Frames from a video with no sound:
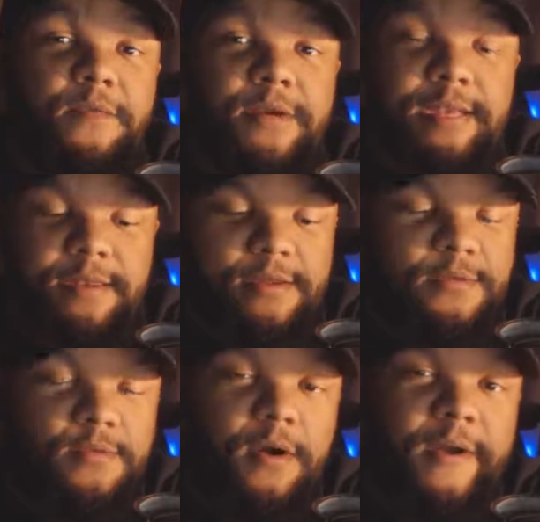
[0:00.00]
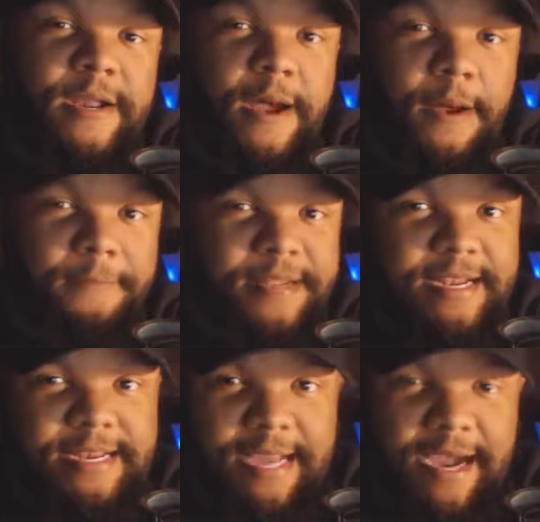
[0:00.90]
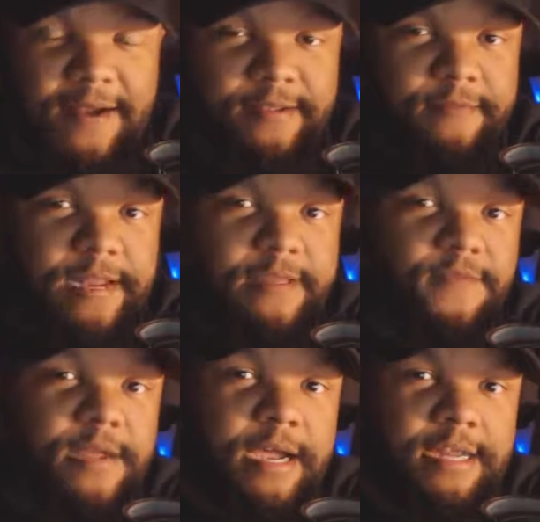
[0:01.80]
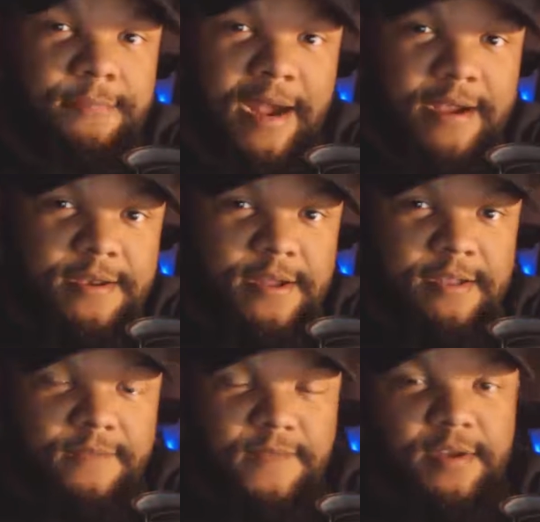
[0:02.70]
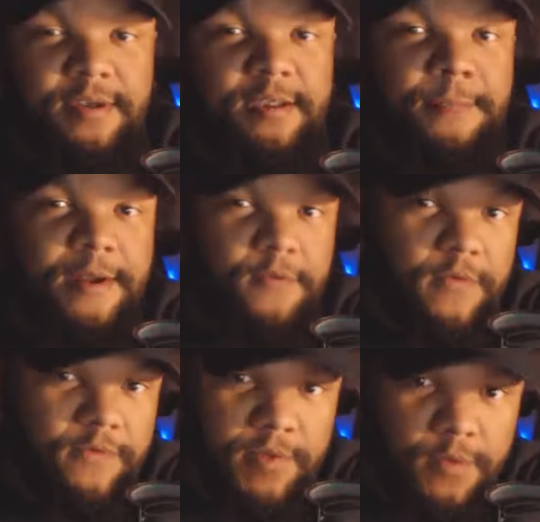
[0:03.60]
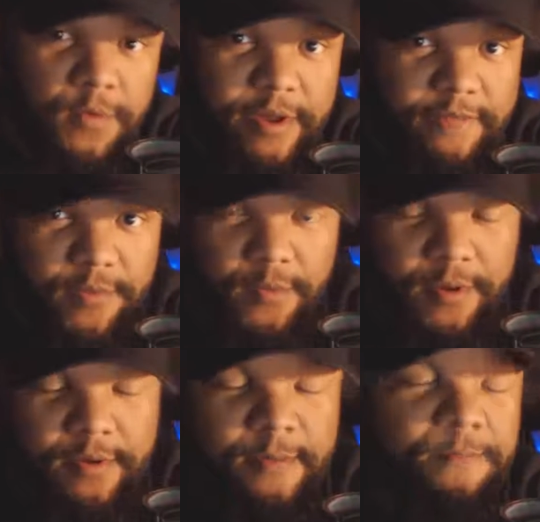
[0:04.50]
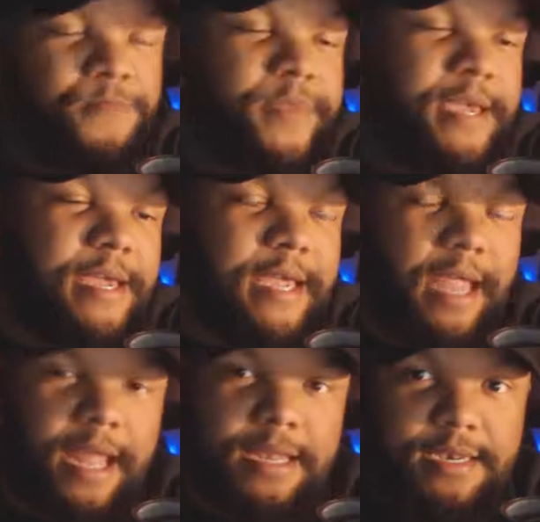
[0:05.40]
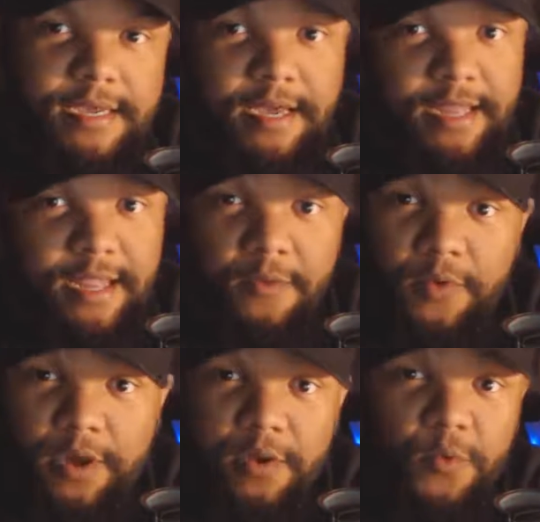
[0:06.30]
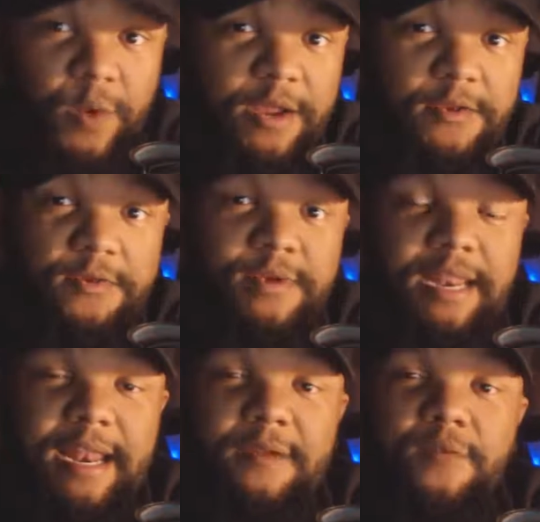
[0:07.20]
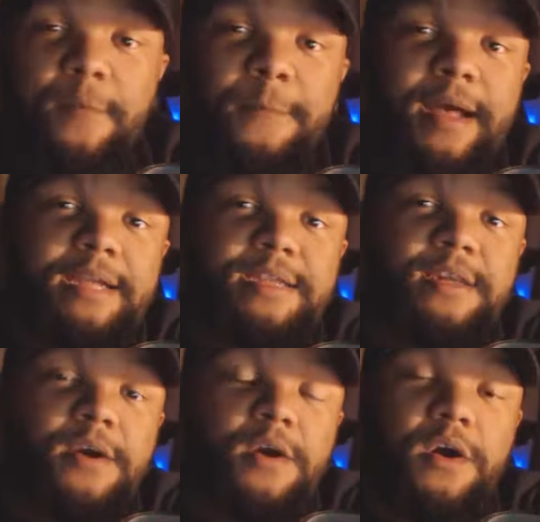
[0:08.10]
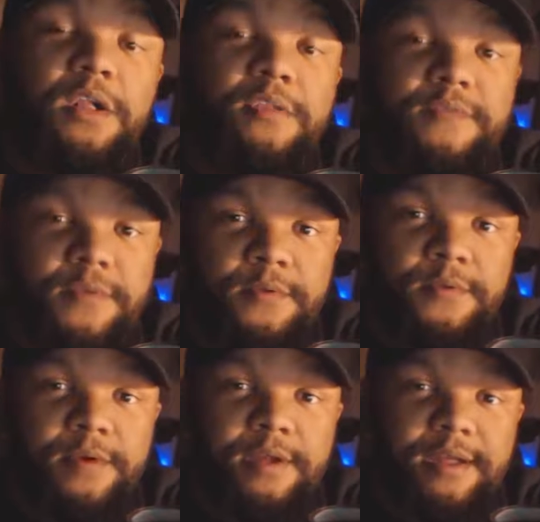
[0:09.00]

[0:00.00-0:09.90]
we're going to look through all the ups and downs. I'm going to give you guys my thoughts and feelings, my review, if you will. And yeah, we're going to go right through it. And I will remind all of you,